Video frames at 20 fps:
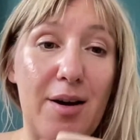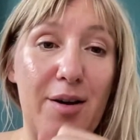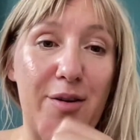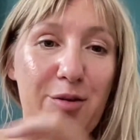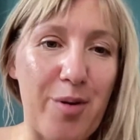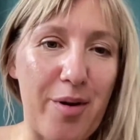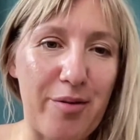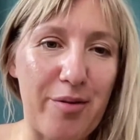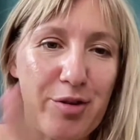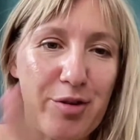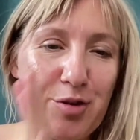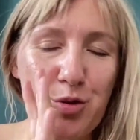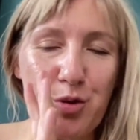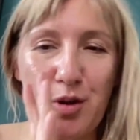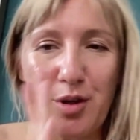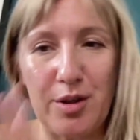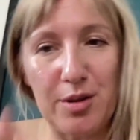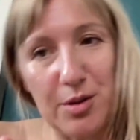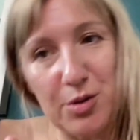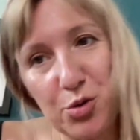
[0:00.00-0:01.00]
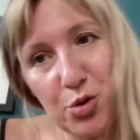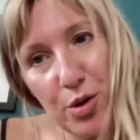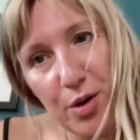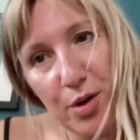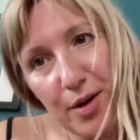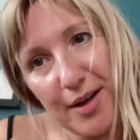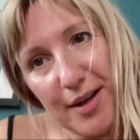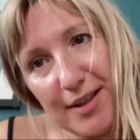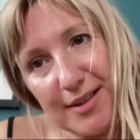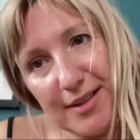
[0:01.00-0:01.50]
Whoever joins,
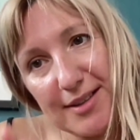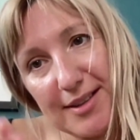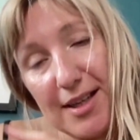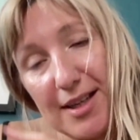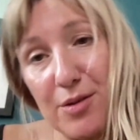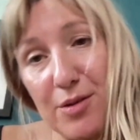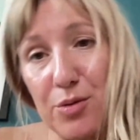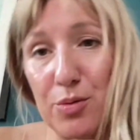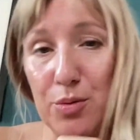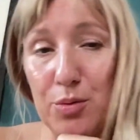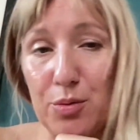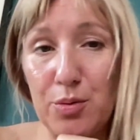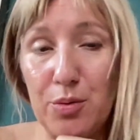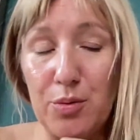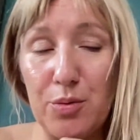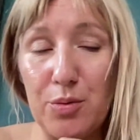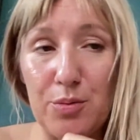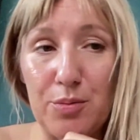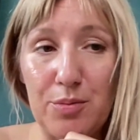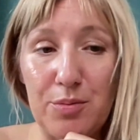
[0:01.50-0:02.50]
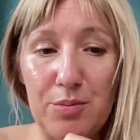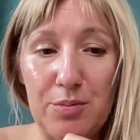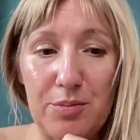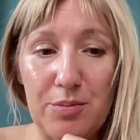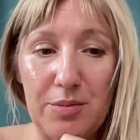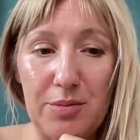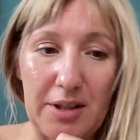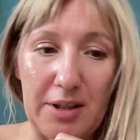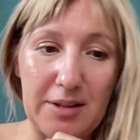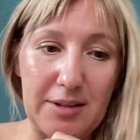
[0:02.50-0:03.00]
joins, and who
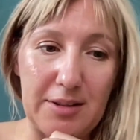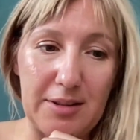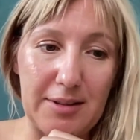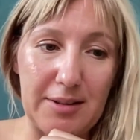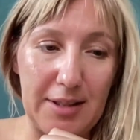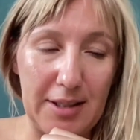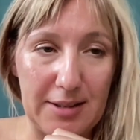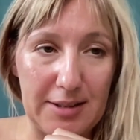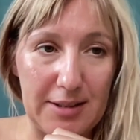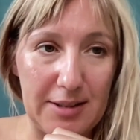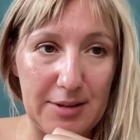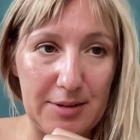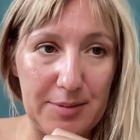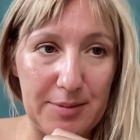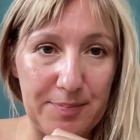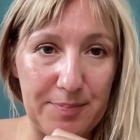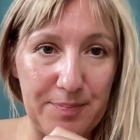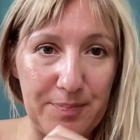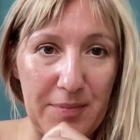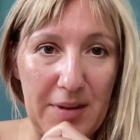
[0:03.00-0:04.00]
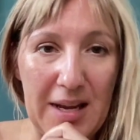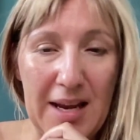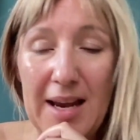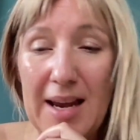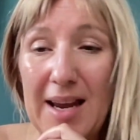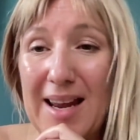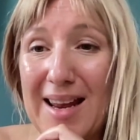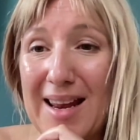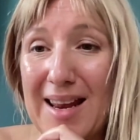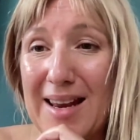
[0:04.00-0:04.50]
doesn't.
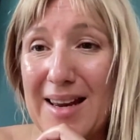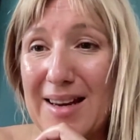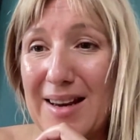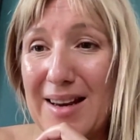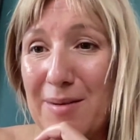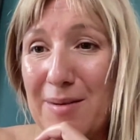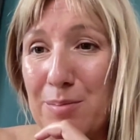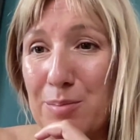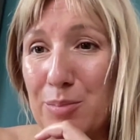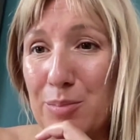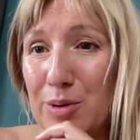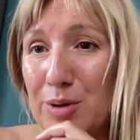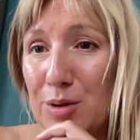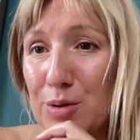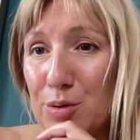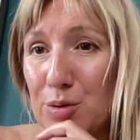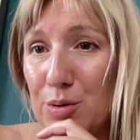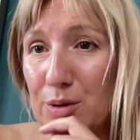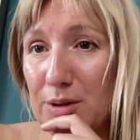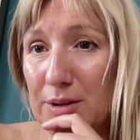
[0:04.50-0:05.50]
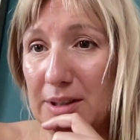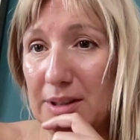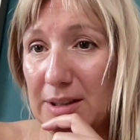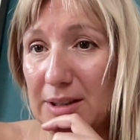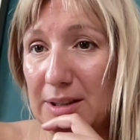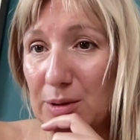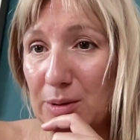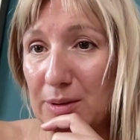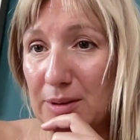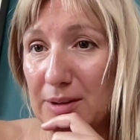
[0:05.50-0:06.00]
And I'm pretty sure that
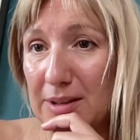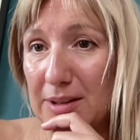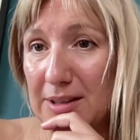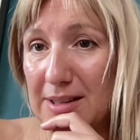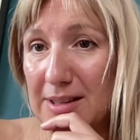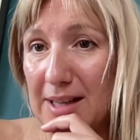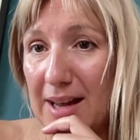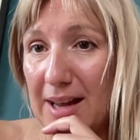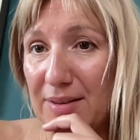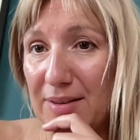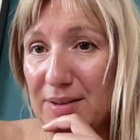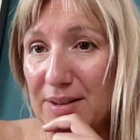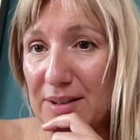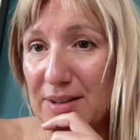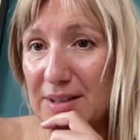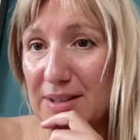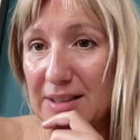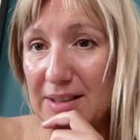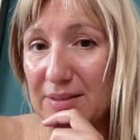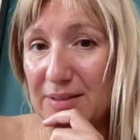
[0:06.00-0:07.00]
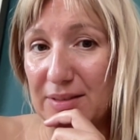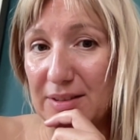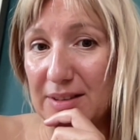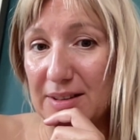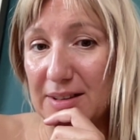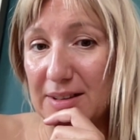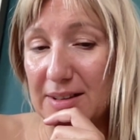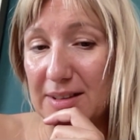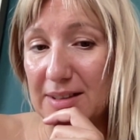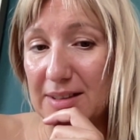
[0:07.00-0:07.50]
on this live, I didn't
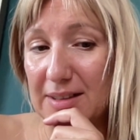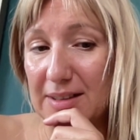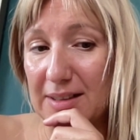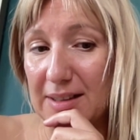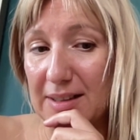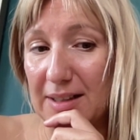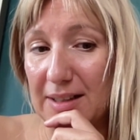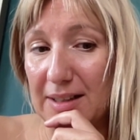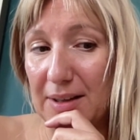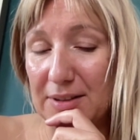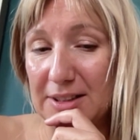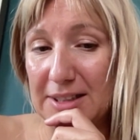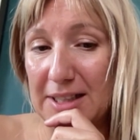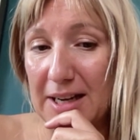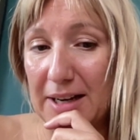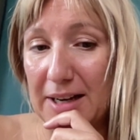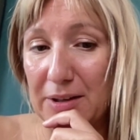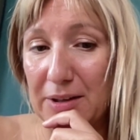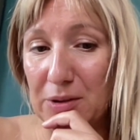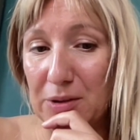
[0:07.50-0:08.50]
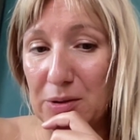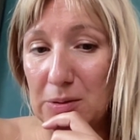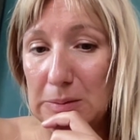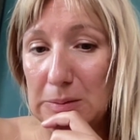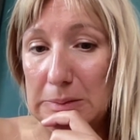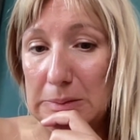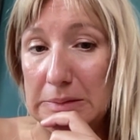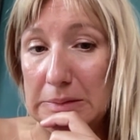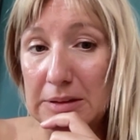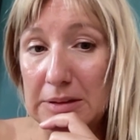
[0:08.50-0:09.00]
even give a title
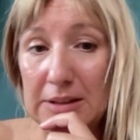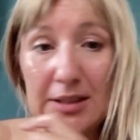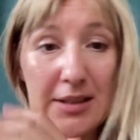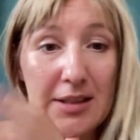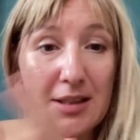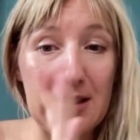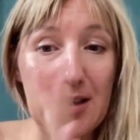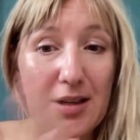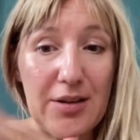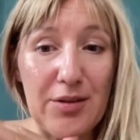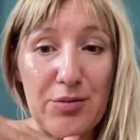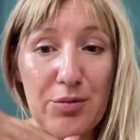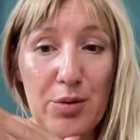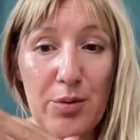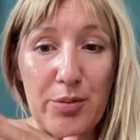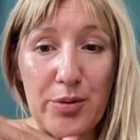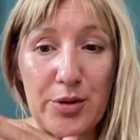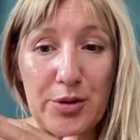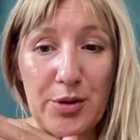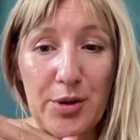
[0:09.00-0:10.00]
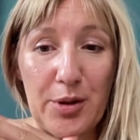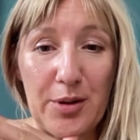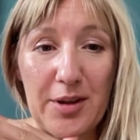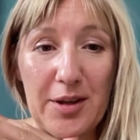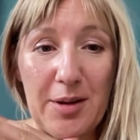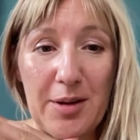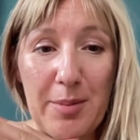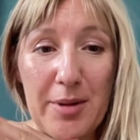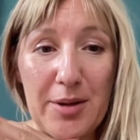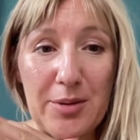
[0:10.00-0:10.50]
of what we're talking
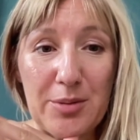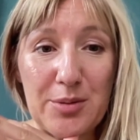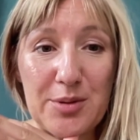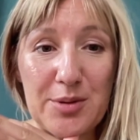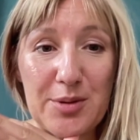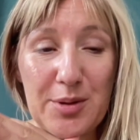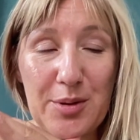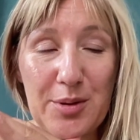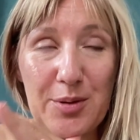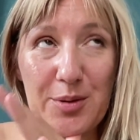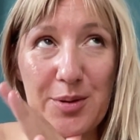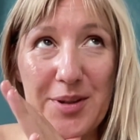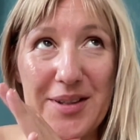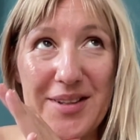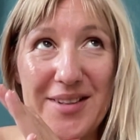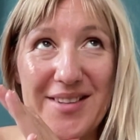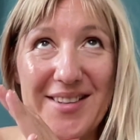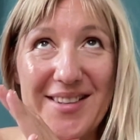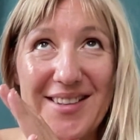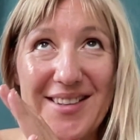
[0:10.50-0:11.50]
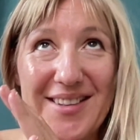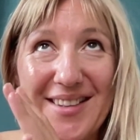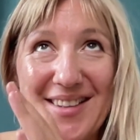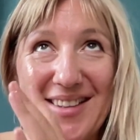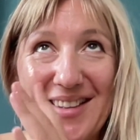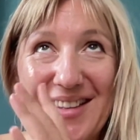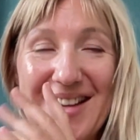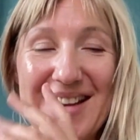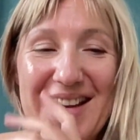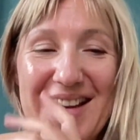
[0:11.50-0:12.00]
about. So
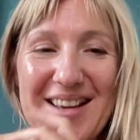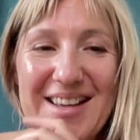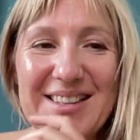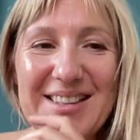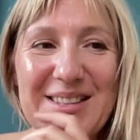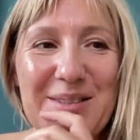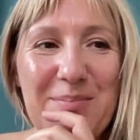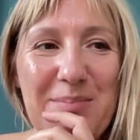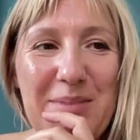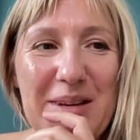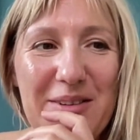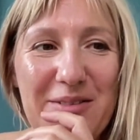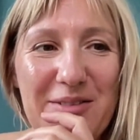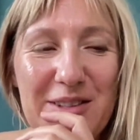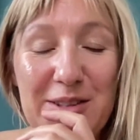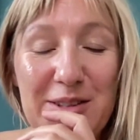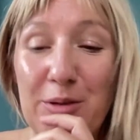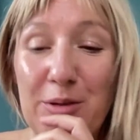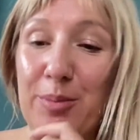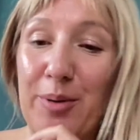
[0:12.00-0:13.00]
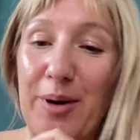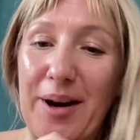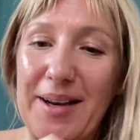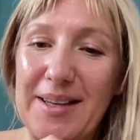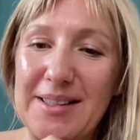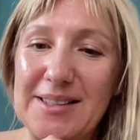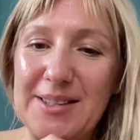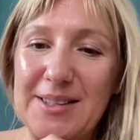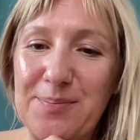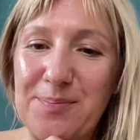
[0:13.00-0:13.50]
it's a bit of a
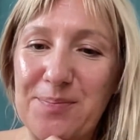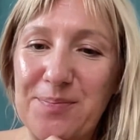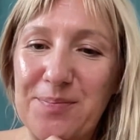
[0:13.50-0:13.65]
surprise.